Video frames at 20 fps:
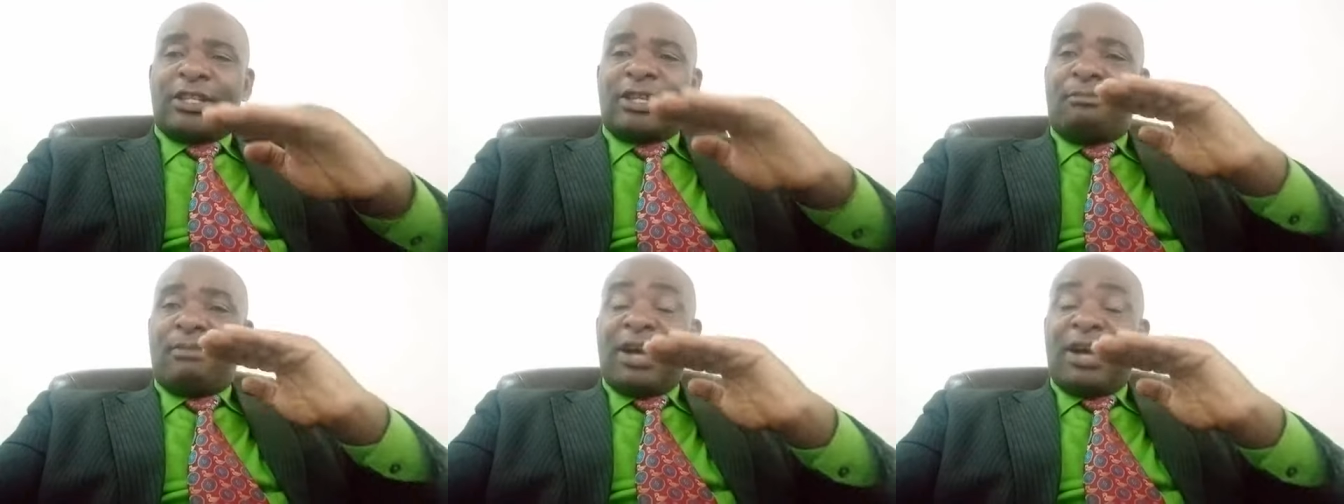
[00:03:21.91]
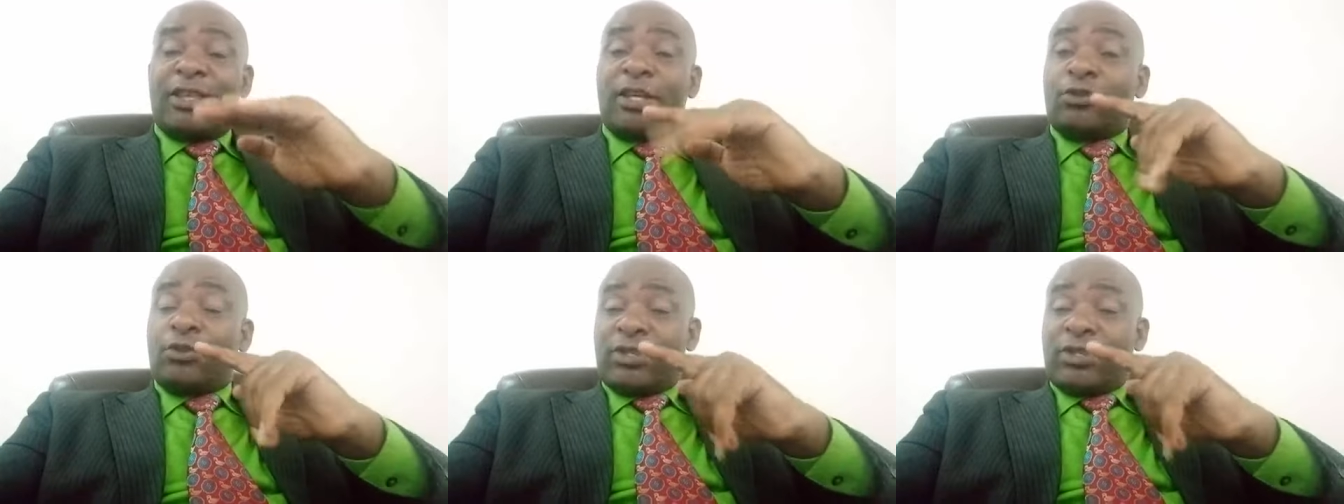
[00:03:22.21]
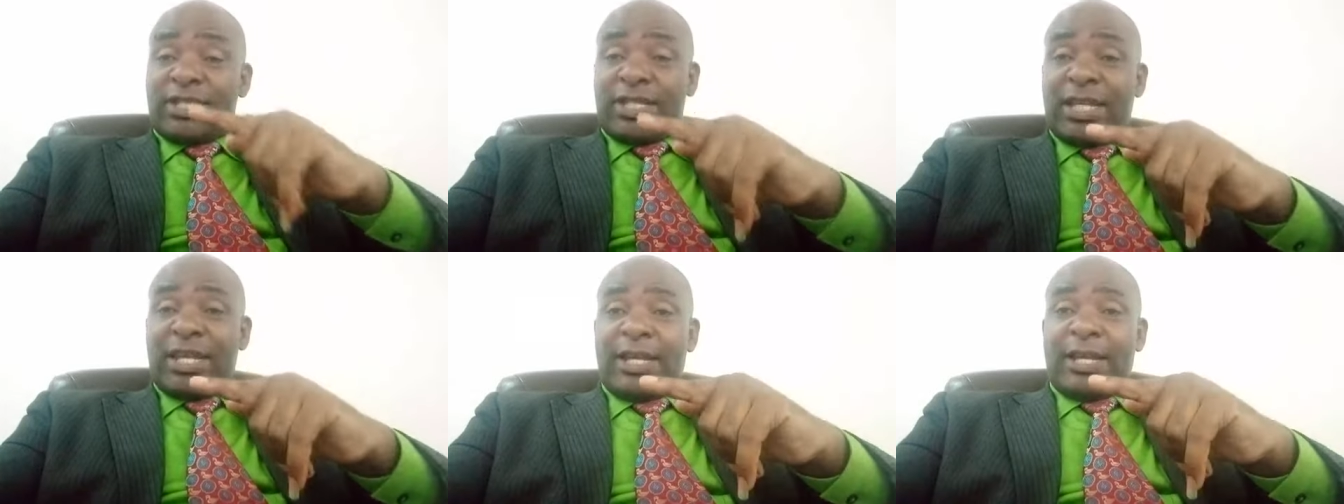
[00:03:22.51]
the mother to
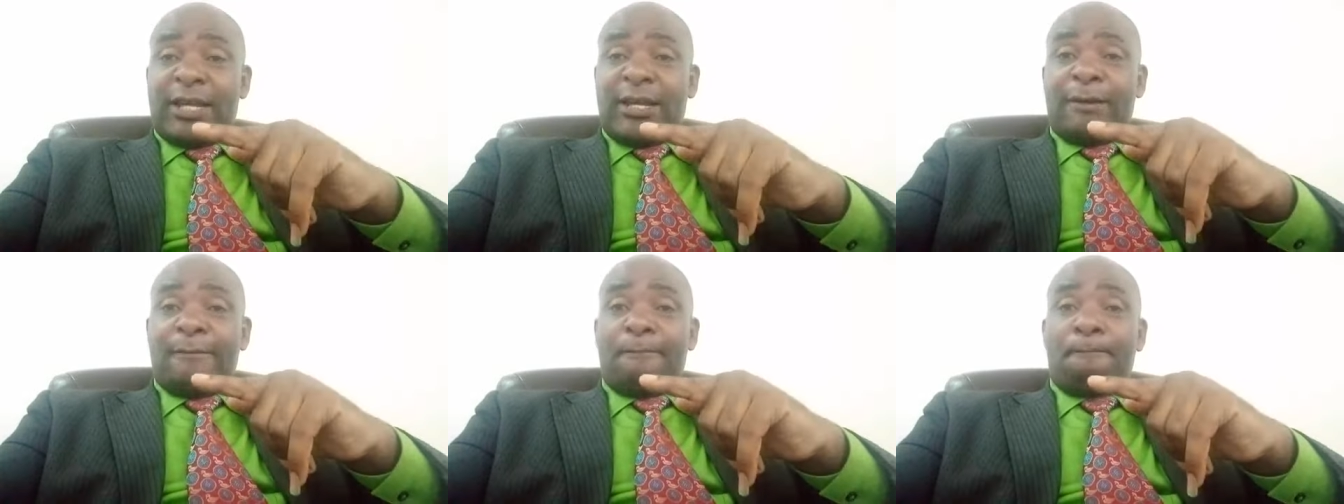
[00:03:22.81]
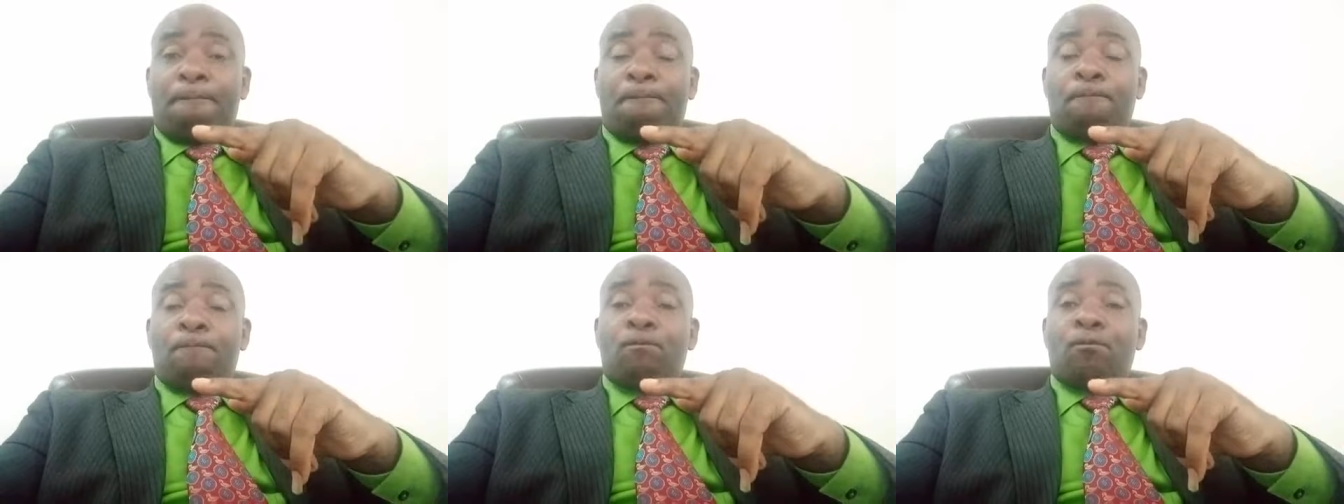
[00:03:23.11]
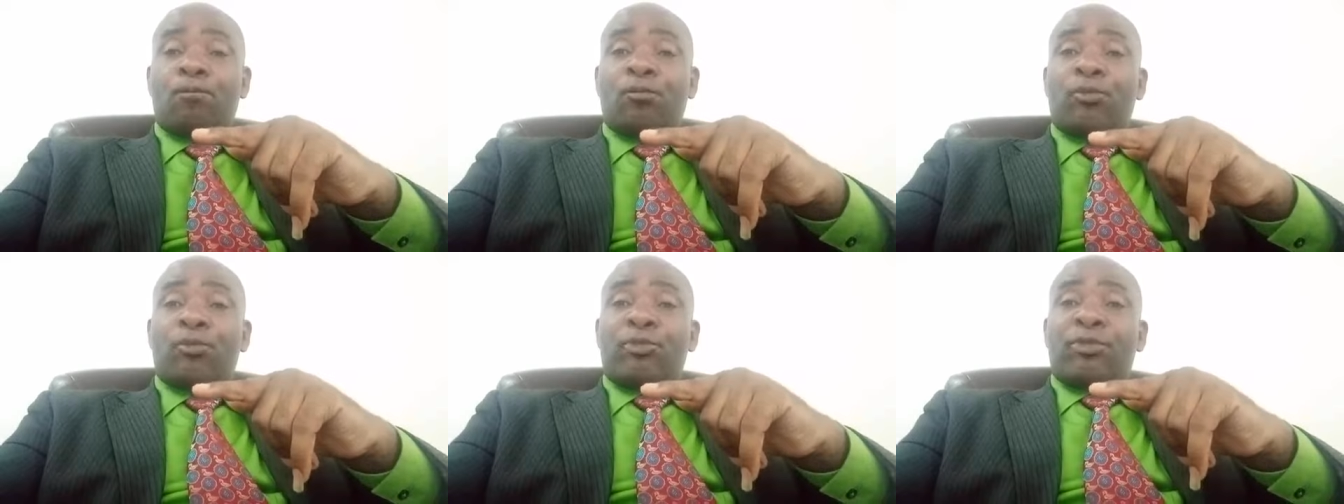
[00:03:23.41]
sing.
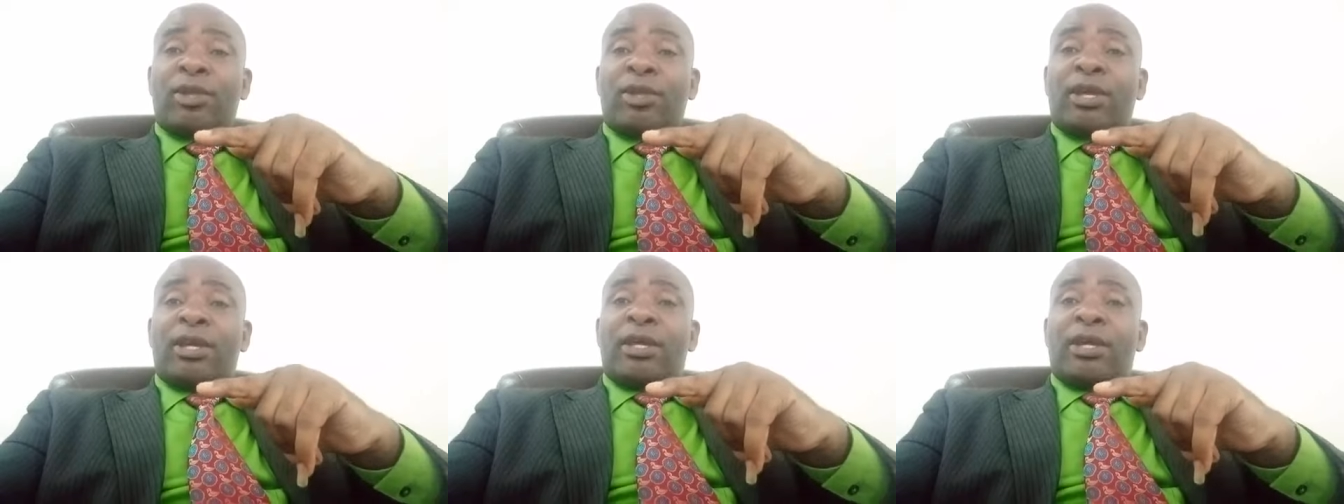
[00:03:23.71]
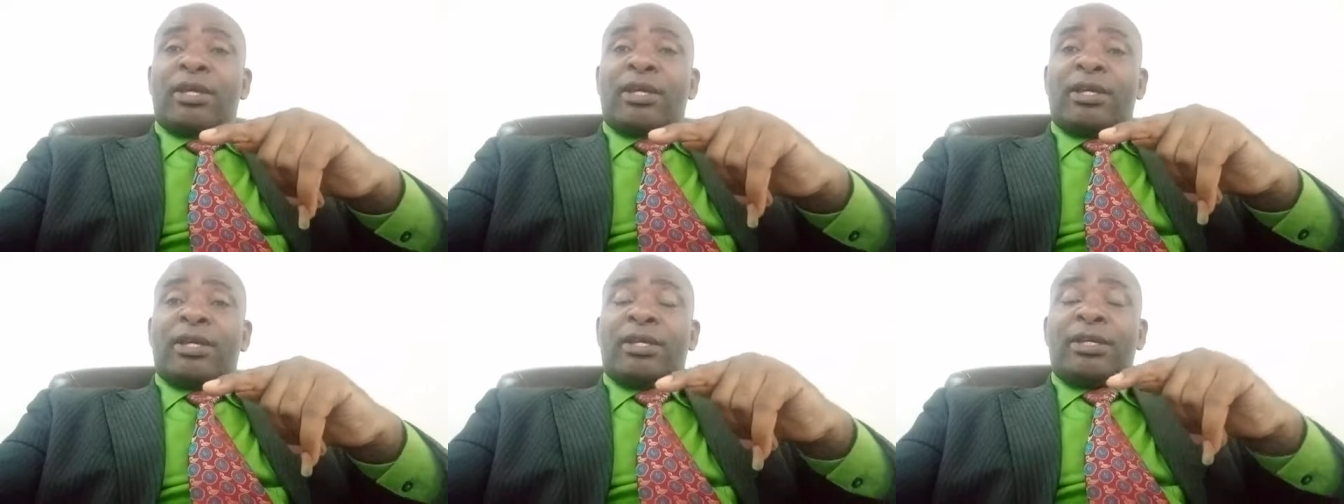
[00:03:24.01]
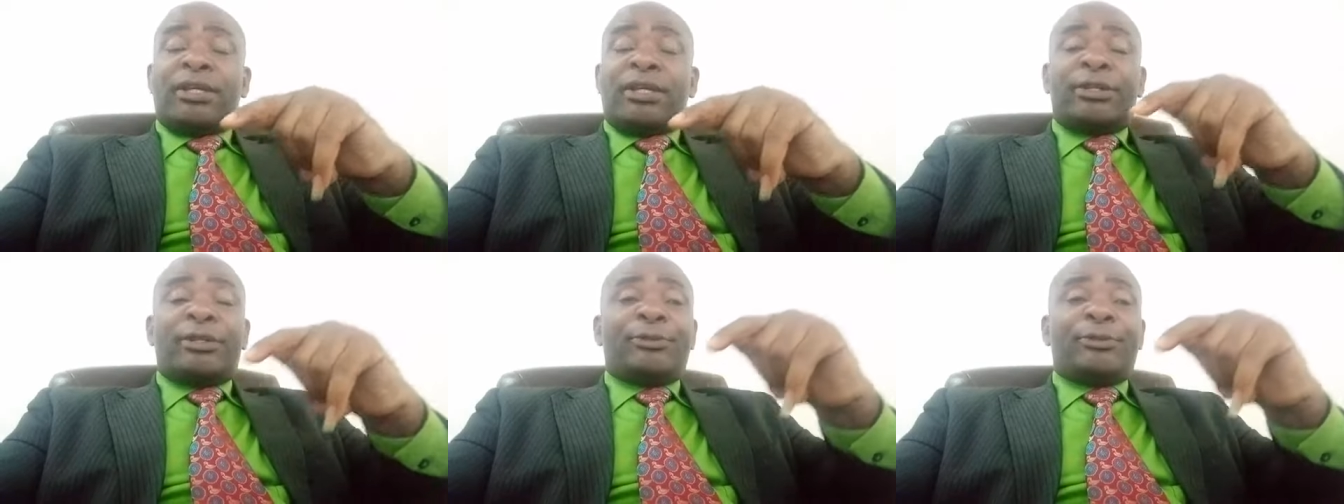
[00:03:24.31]

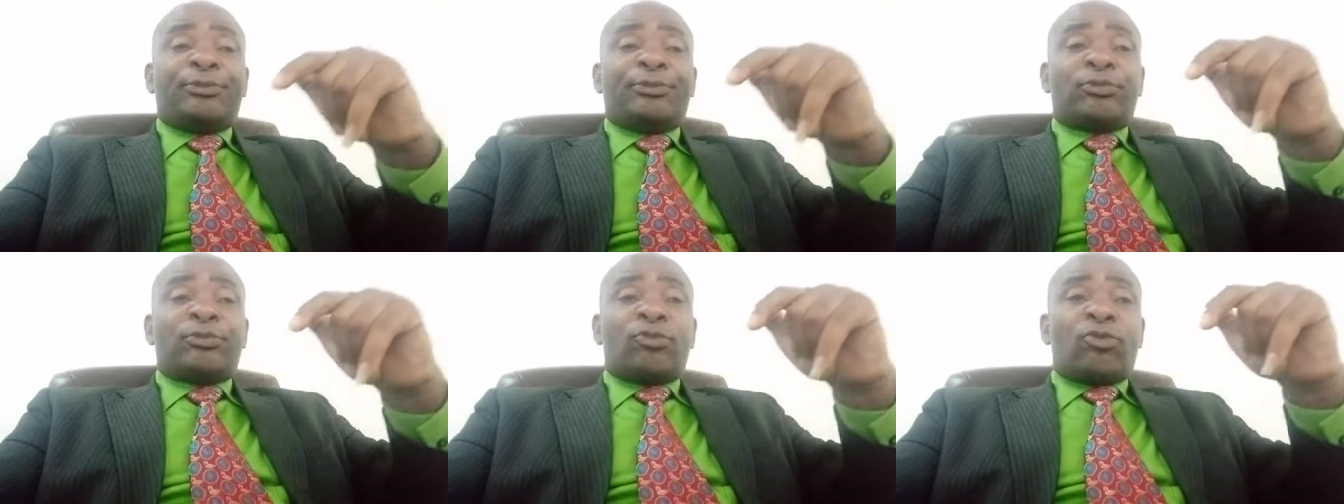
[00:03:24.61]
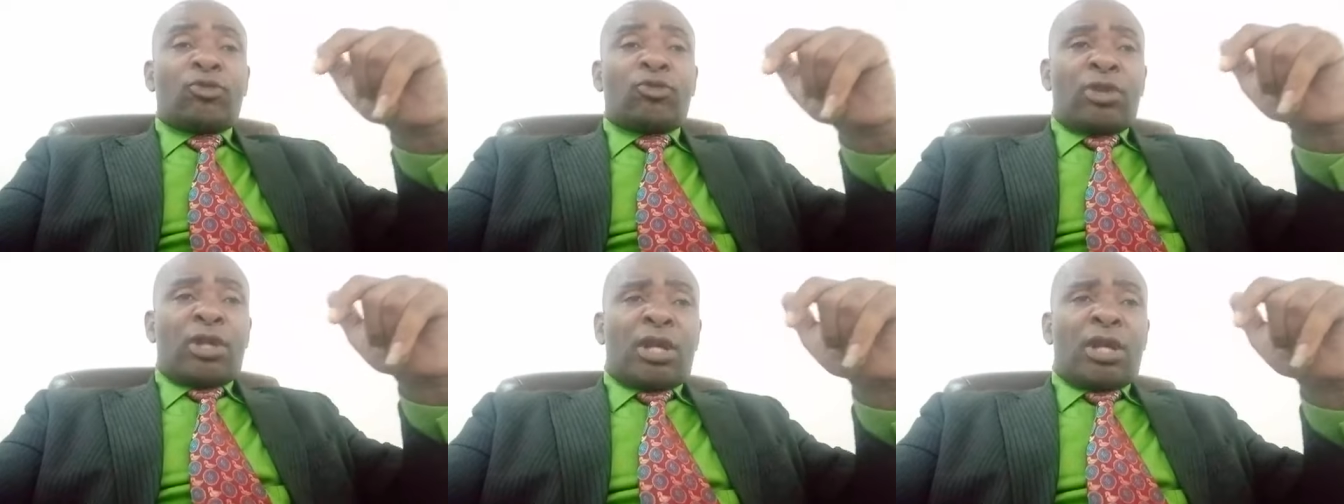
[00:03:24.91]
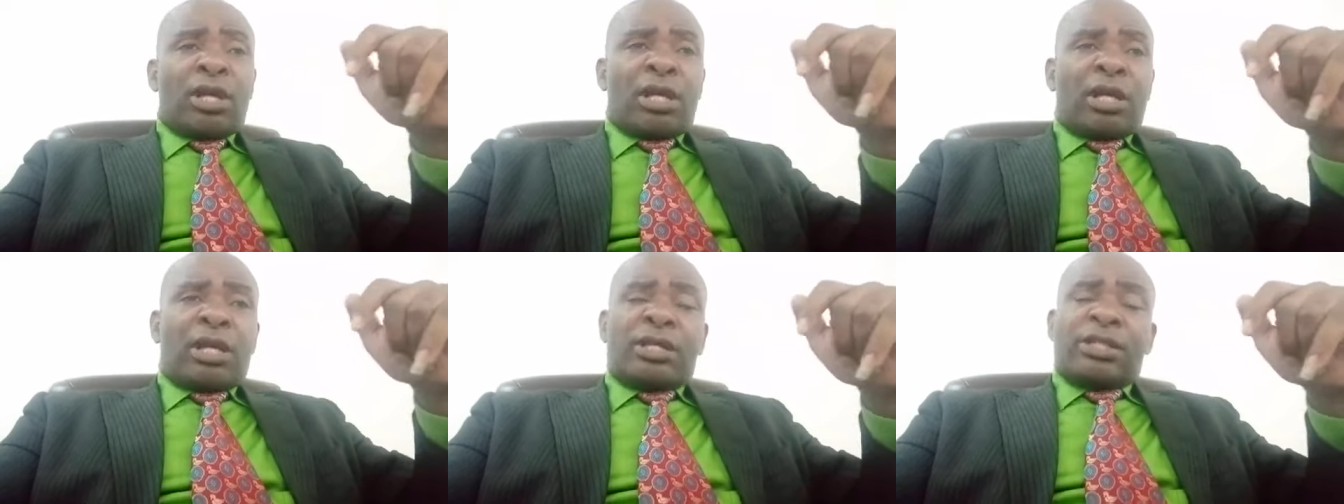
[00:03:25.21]
Um,
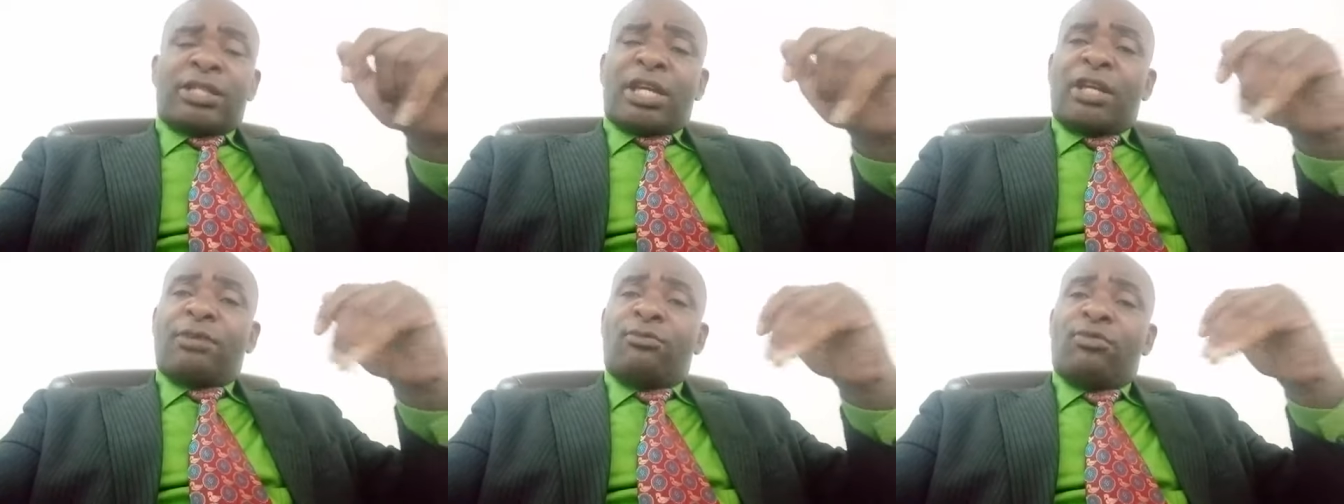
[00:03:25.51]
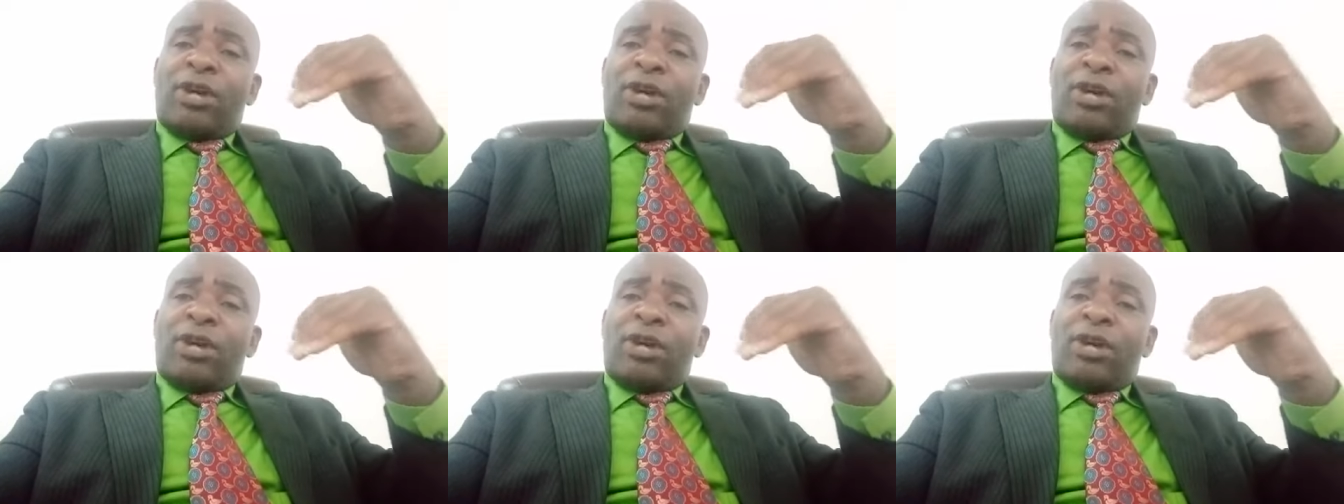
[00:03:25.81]
Eh,